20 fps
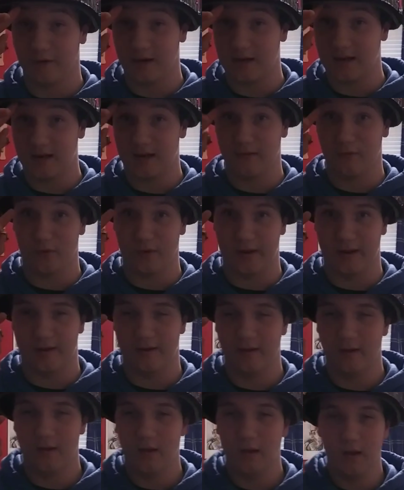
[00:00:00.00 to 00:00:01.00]
had ever did.
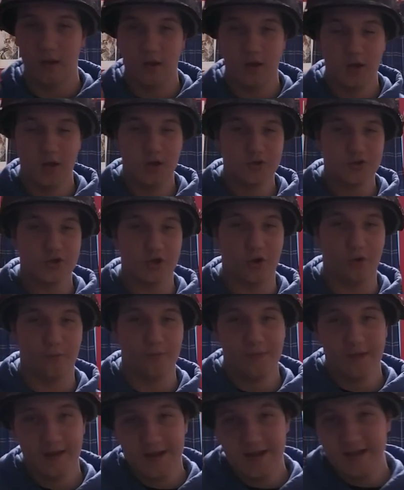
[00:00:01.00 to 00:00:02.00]
So,
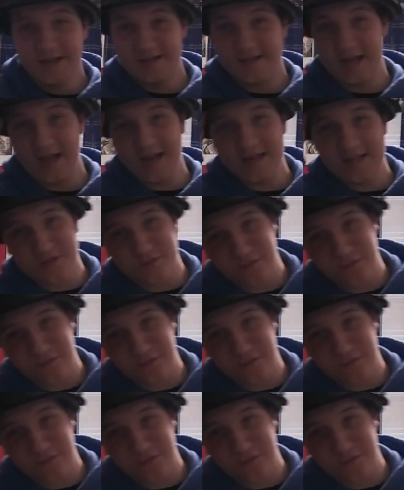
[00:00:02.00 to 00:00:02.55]
takes his